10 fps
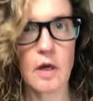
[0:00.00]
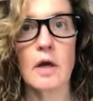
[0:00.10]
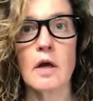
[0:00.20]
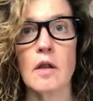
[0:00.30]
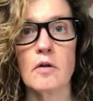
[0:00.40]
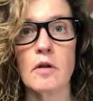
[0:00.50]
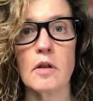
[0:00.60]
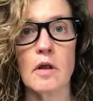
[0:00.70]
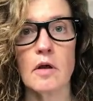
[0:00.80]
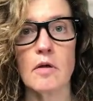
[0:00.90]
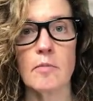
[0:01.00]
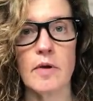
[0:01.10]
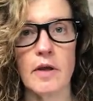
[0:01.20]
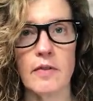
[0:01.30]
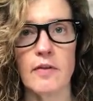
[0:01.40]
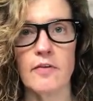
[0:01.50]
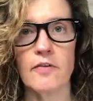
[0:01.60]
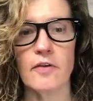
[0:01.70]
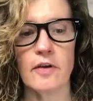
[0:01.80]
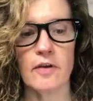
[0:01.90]
Color Club, and
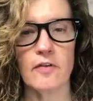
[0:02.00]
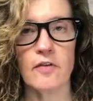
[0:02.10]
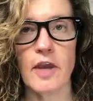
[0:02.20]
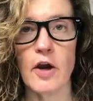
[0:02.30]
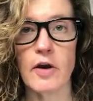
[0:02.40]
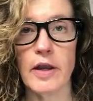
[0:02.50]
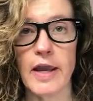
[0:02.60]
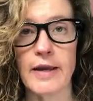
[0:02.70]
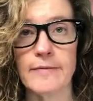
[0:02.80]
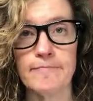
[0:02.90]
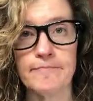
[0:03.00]
this is Carrot Cake.